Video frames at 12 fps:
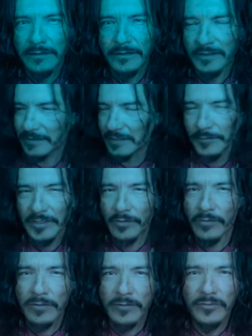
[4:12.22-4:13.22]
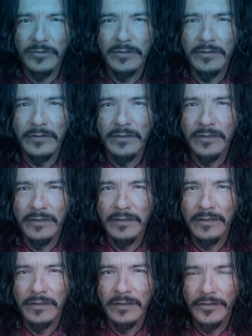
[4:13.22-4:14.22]
It's gonna be horrible.
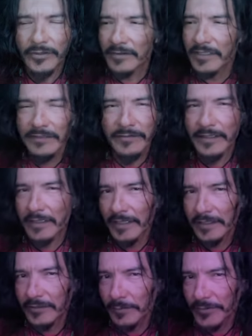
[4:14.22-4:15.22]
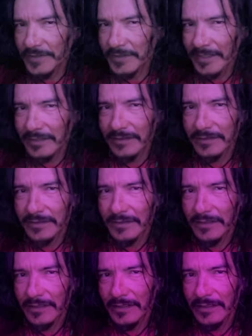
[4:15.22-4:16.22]
You're not even at 100%.
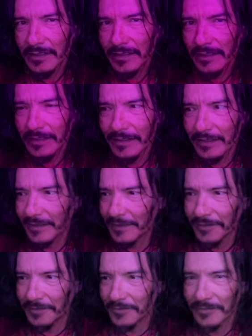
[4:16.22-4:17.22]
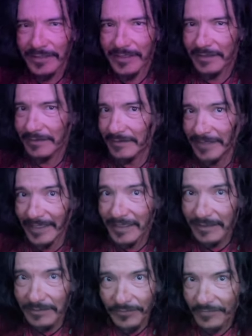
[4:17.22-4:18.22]
You are at
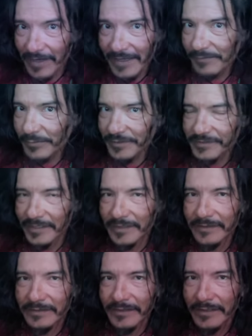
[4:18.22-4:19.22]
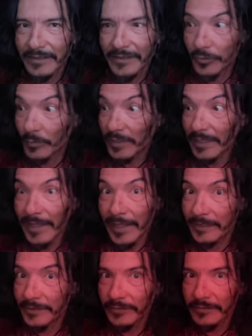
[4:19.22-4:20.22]
10, 5%. You want to
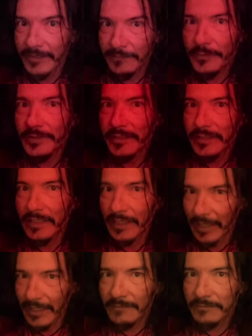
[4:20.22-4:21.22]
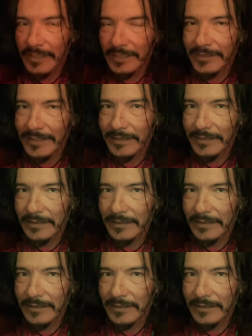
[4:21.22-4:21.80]
handle everything in life like that?